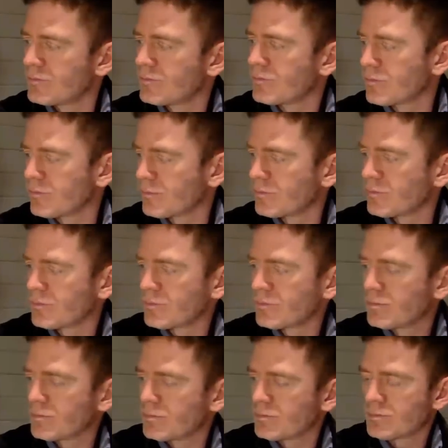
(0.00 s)

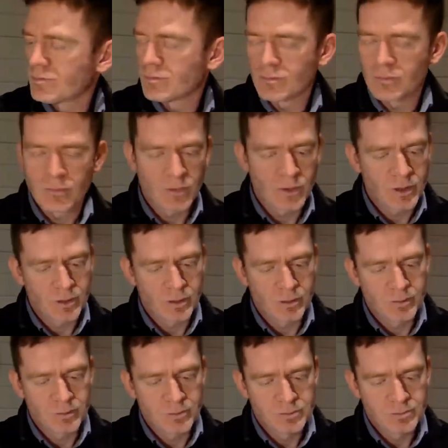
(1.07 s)

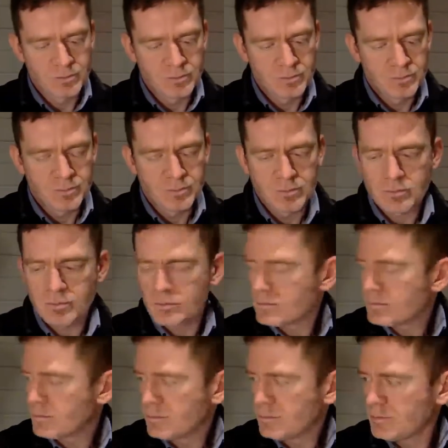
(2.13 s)

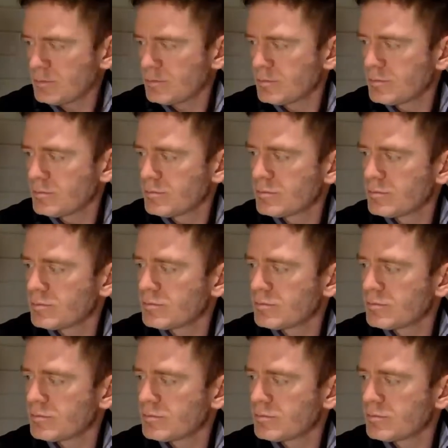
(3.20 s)
(not speaking)